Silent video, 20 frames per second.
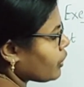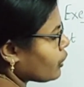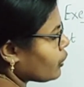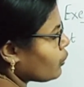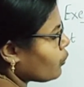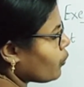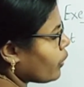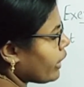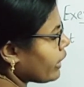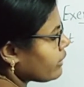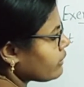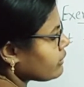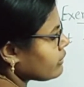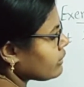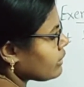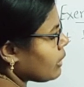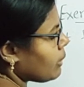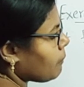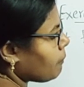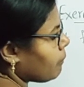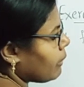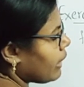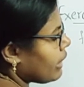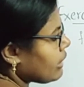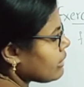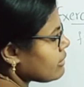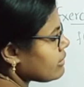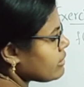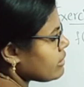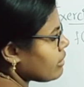2x
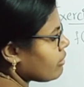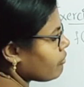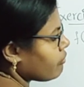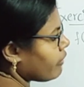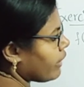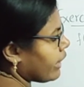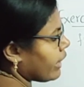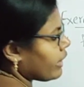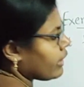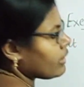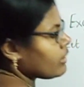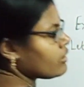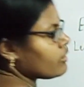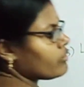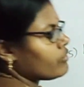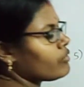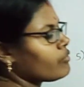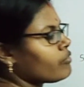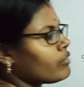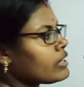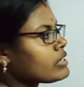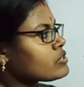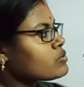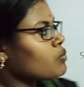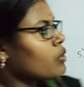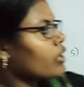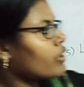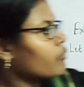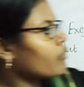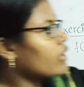plus 5. So first
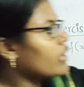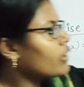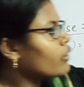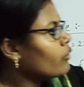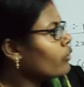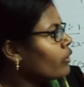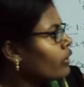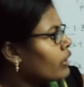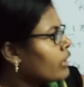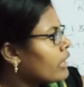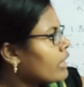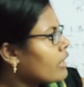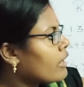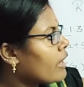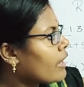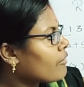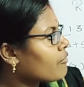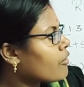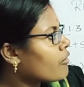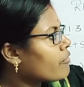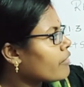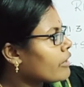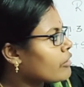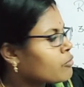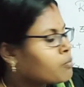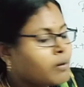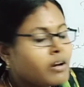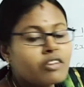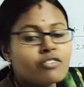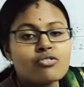what we'll do, f of x
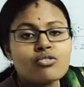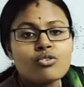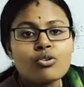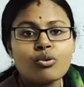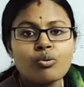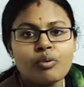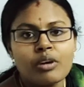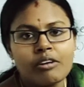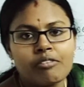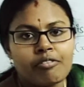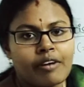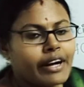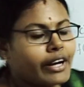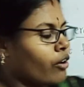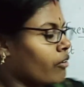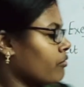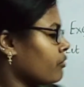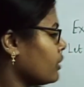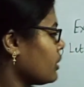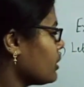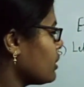plus 2 we'll find out.